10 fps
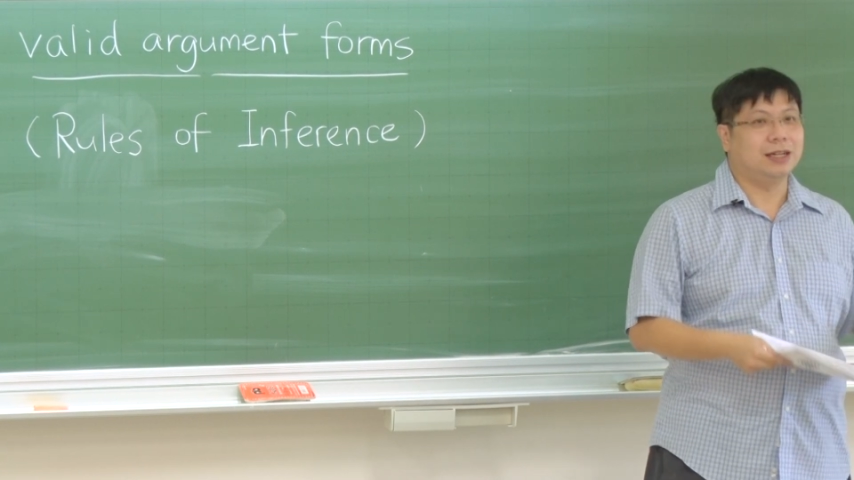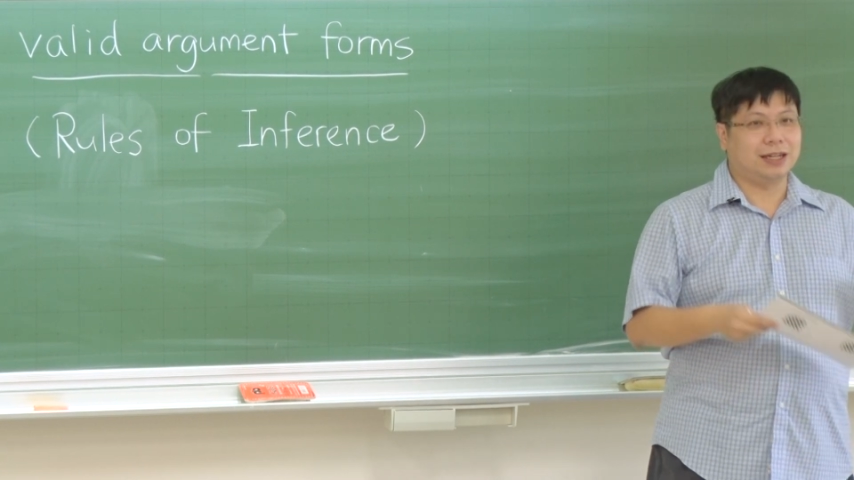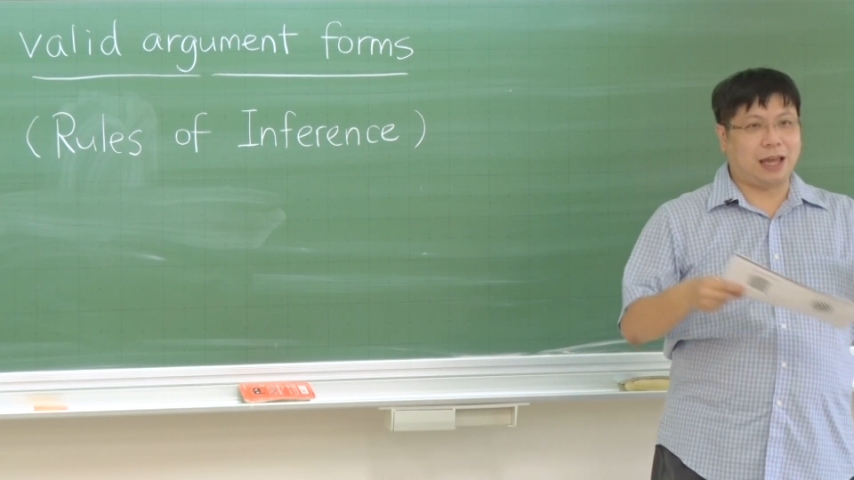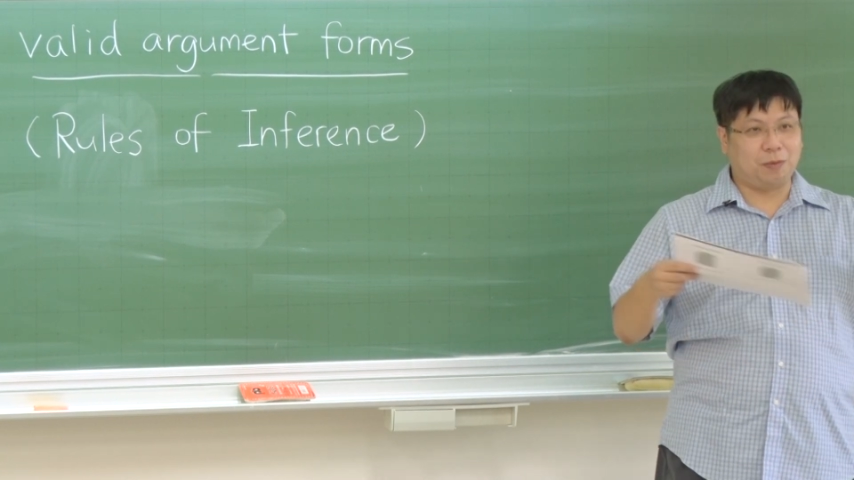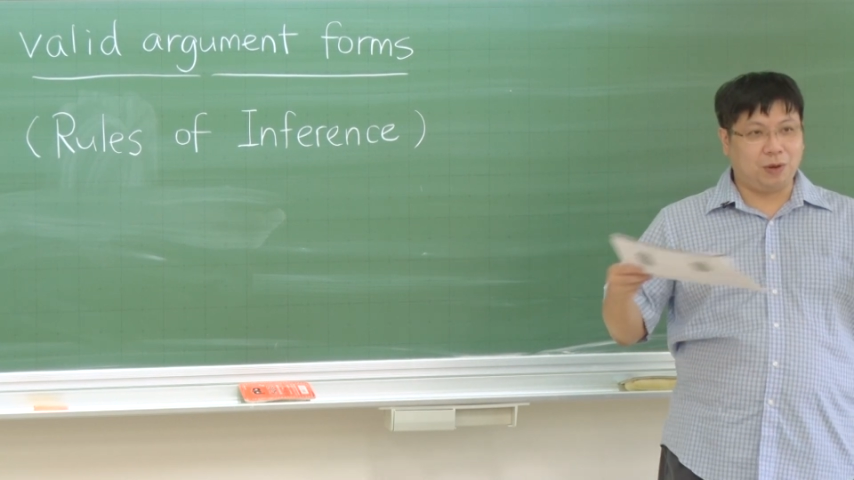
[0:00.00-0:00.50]

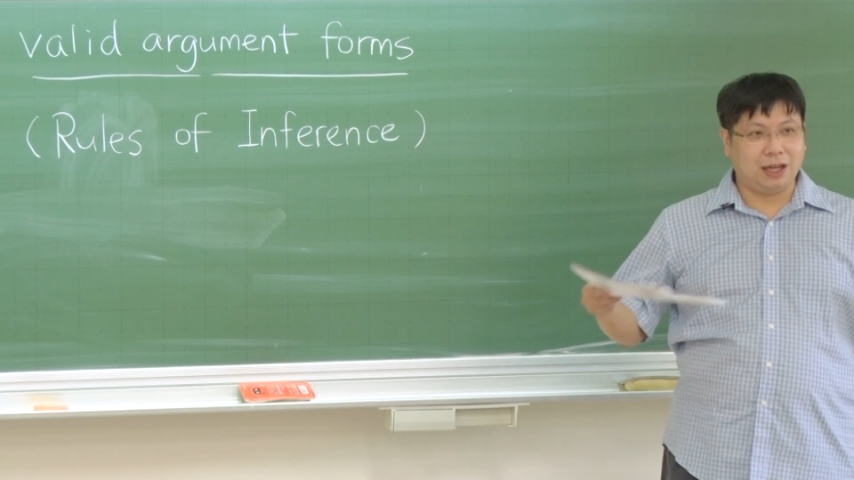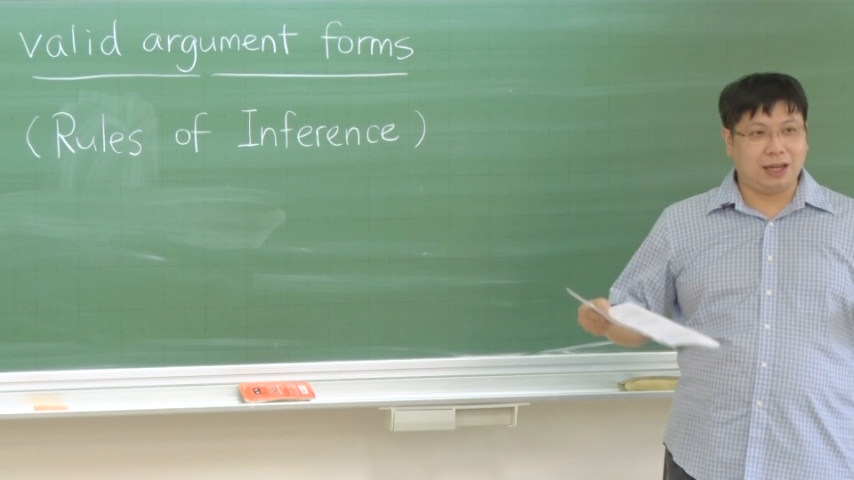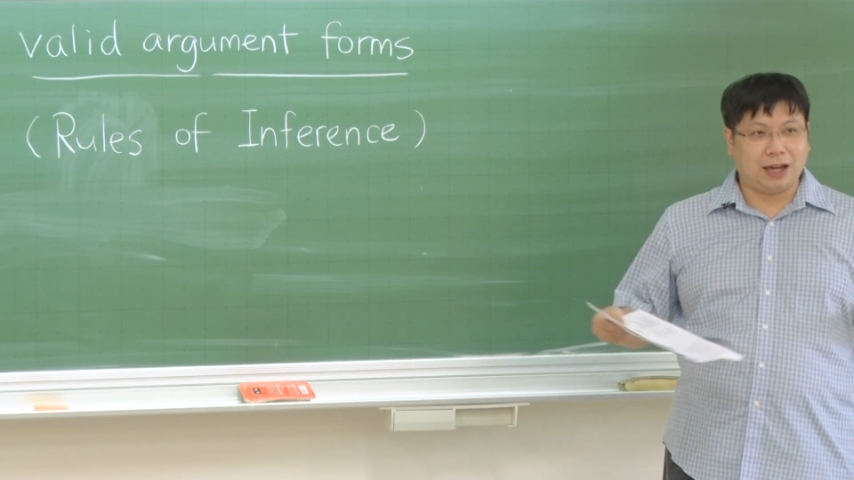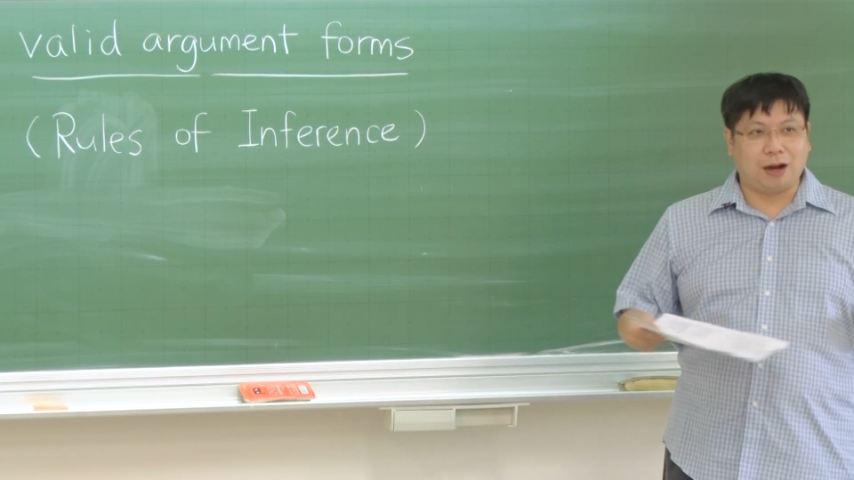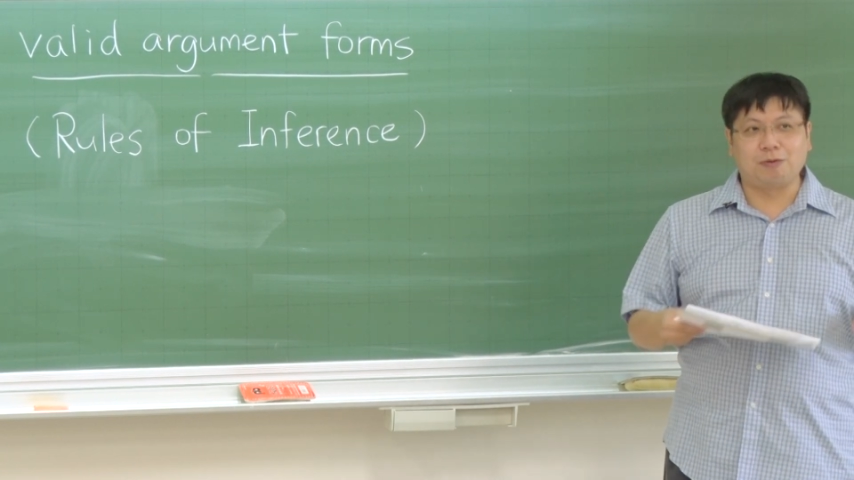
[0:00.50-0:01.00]
Can
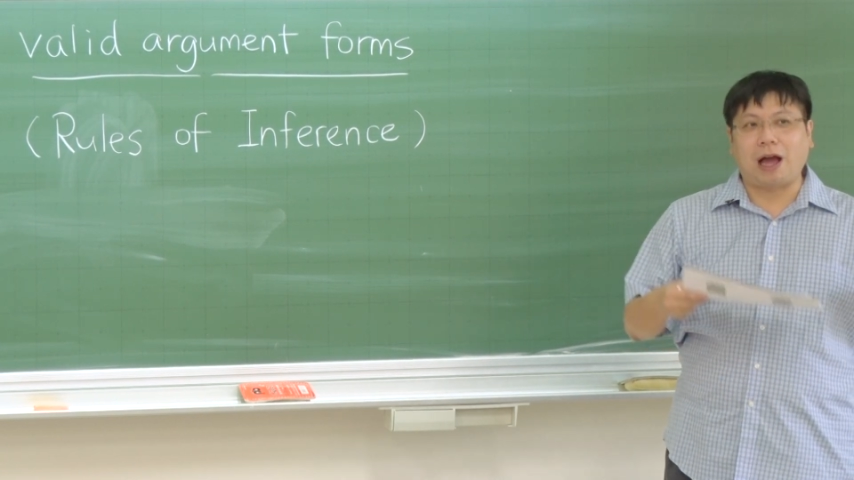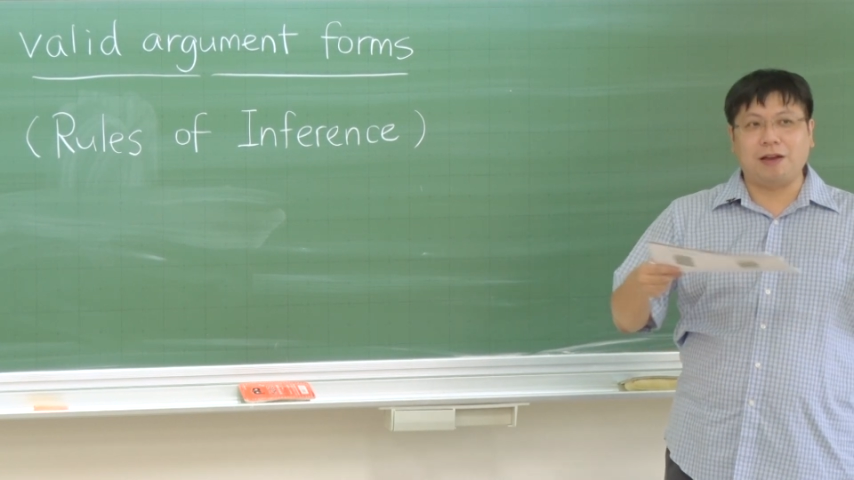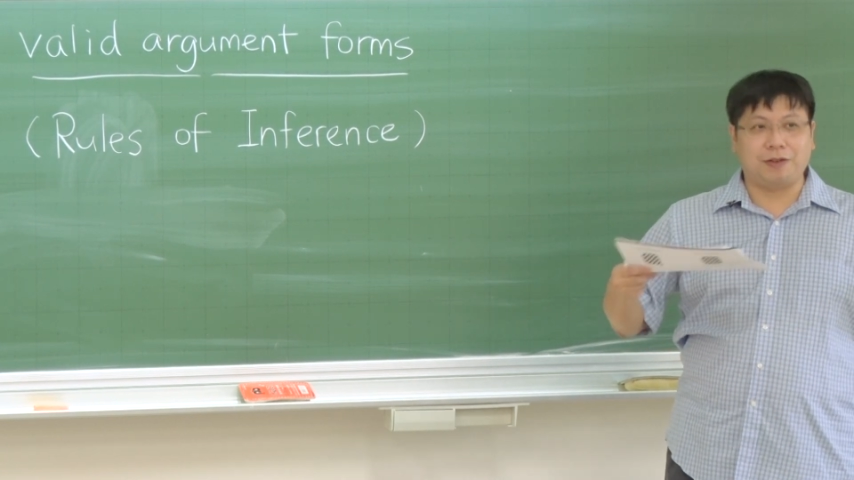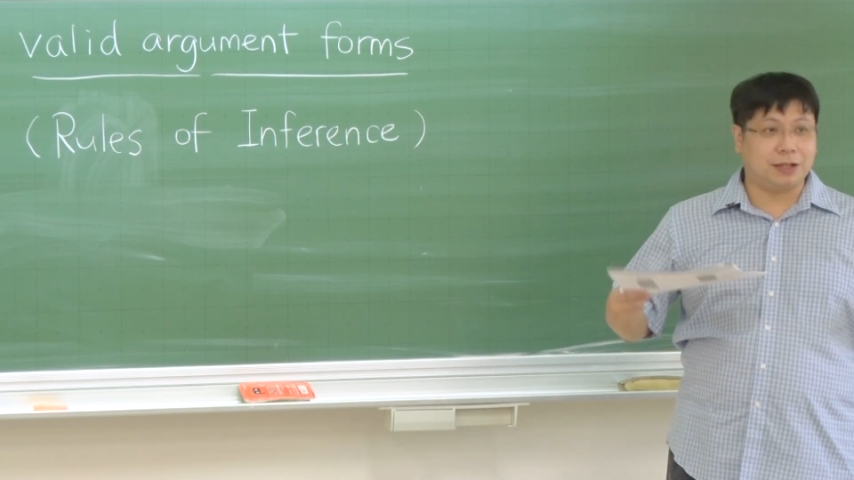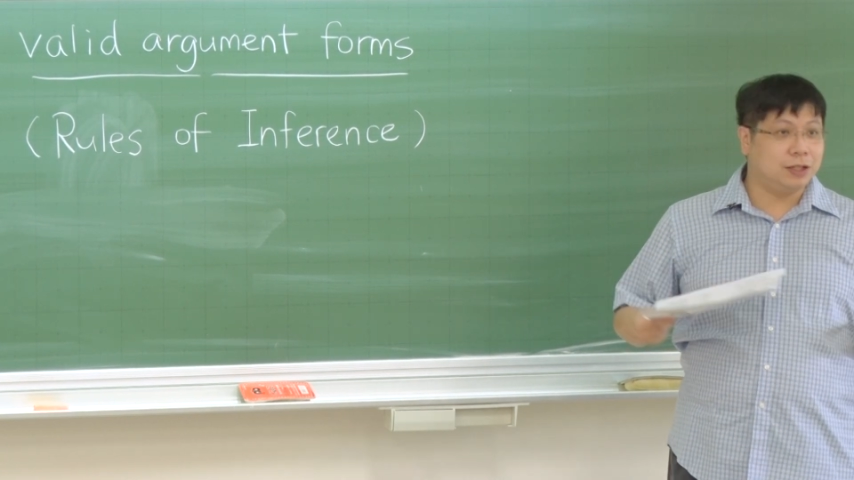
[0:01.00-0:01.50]
we
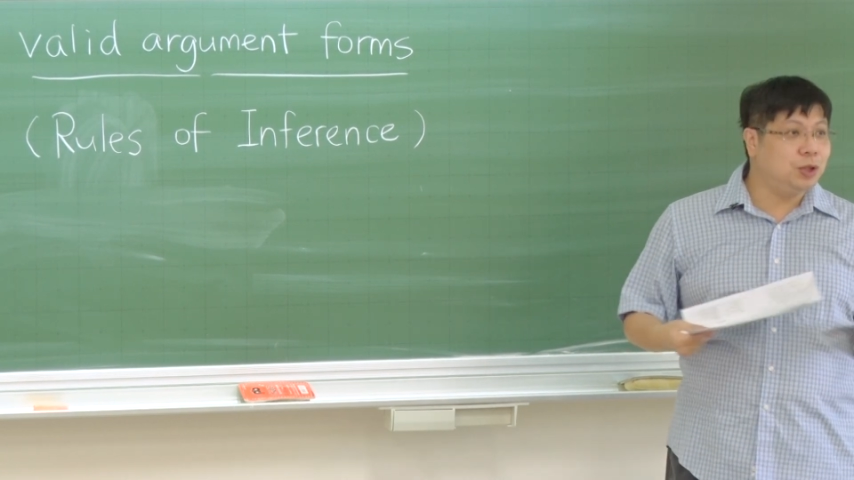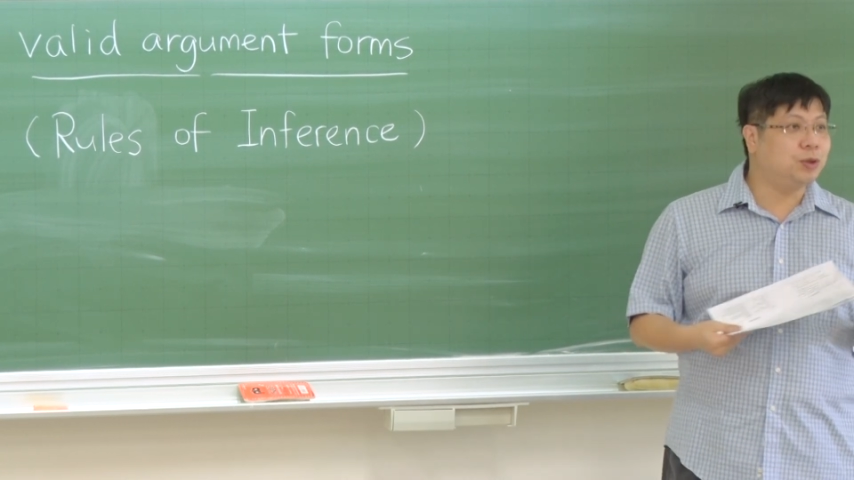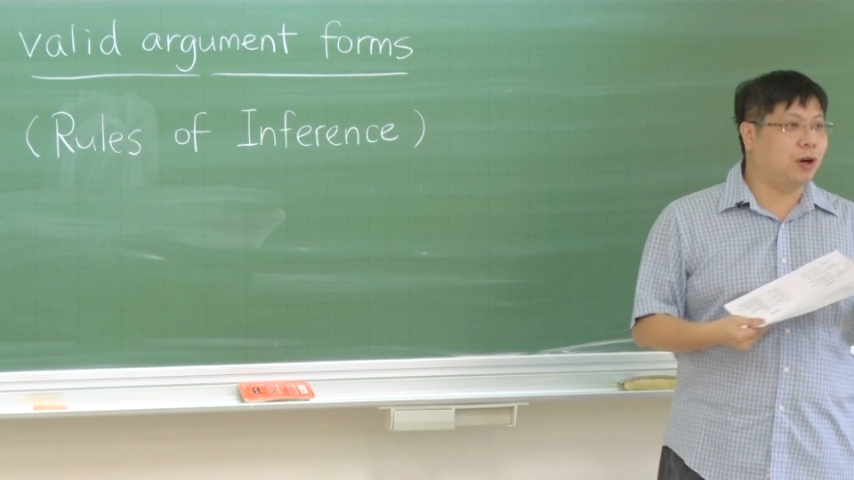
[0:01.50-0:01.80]
arrive at a new